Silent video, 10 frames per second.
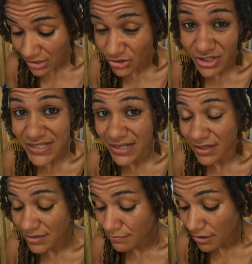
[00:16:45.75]
No, not
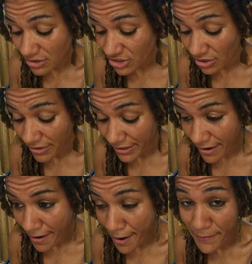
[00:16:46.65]
salad. Pak choi
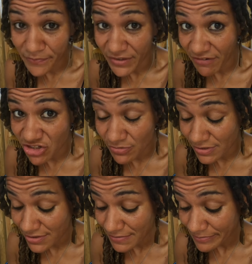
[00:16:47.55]

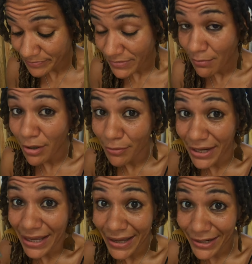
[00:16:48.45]
vegetables. But
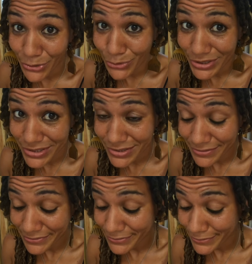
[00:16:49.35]
when I do it,
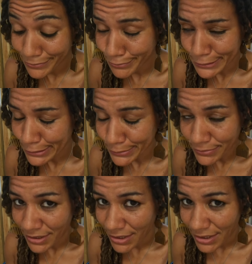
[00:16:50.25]

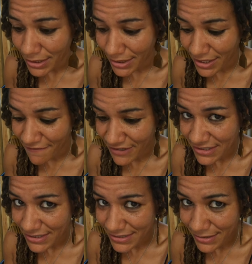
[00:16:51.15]
it never
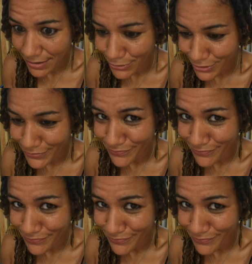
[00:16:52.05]
tastes that good.